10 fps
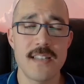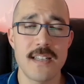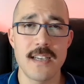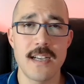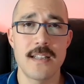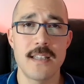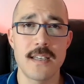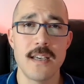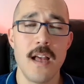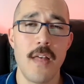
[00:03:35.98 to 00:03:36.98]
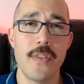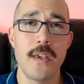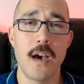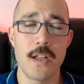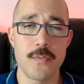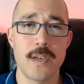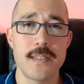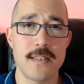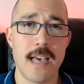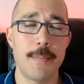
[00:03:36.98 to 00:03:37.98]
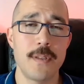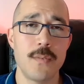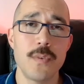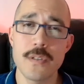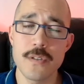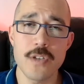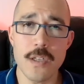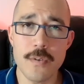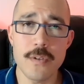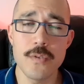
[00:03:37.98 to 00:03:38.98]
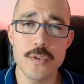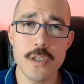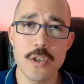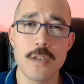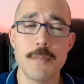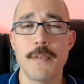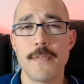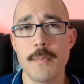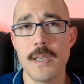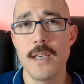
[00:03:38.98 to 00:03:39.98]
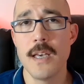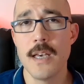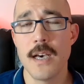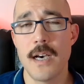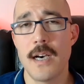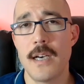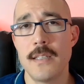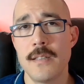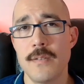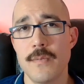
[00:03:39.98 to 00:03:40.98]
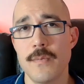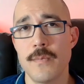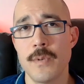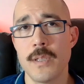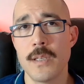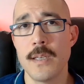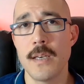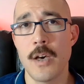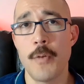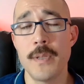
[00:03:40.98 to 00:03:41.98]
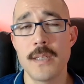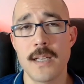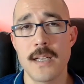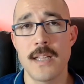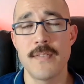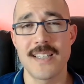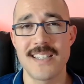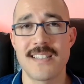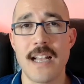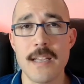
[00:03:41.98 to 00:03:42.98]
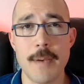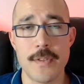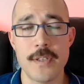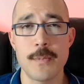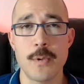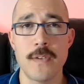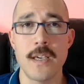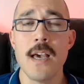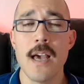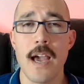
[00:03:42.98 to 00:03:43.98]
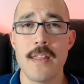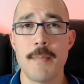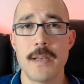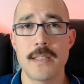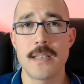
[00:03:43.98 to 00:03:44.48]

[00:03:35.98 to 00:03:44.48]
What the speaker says: setting kind of like the unrest that's happening, which is generally usually good, but for me, it didn't really help me to get kind of like excited about this movie. And then by the